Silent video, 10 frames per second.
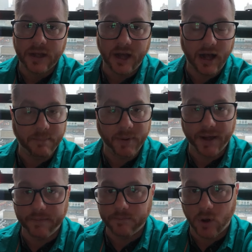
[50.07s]

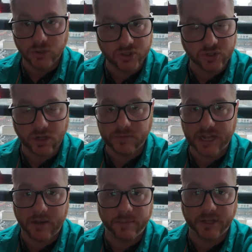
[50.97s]
But Mostert comes
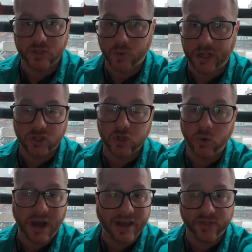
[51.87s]
out and plays well.
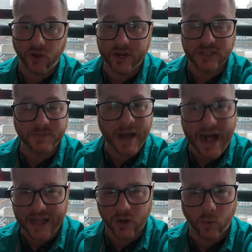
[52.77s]
Tua, I thought, his
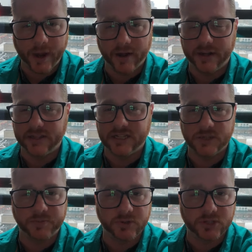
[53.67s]
pocket awareness,
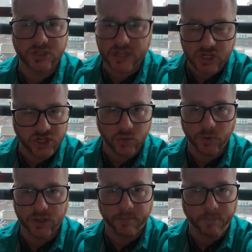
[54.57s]
his precision
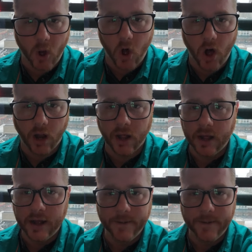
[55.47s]
with the ball.